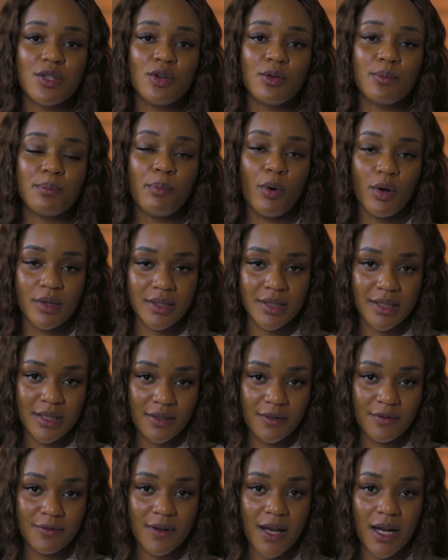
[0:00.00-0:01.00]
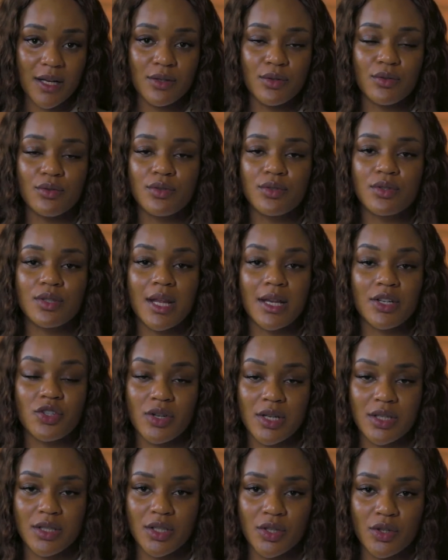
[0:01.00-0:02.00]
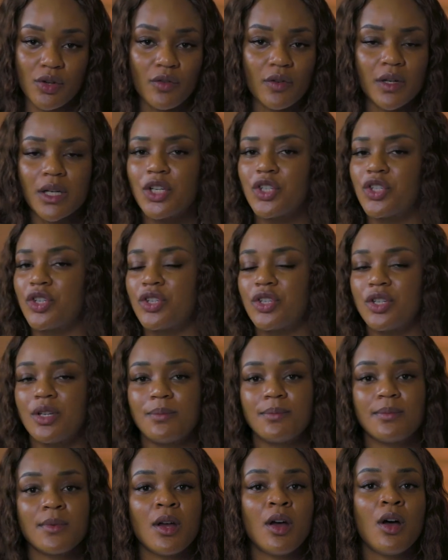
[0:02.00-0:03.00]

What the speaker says: on positive values that strengthen your relationship,